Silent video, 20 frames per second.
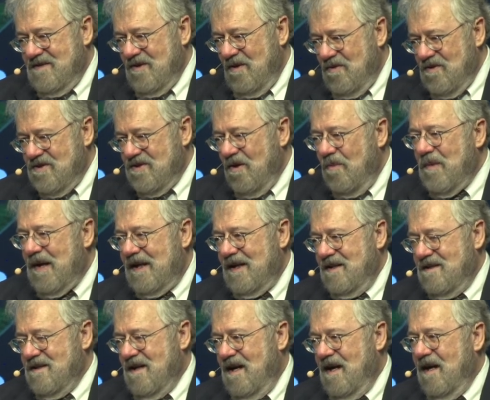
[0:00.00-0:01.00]
So, so
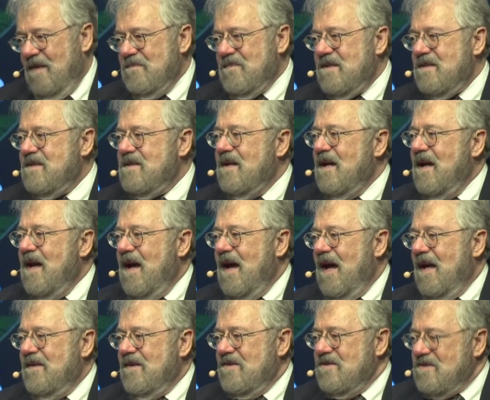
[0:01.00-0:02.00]
many times,
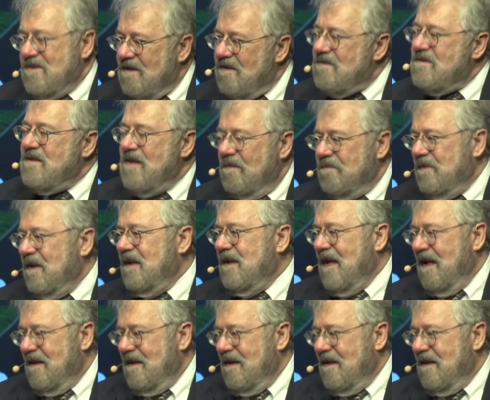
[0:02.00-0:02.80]
there's still something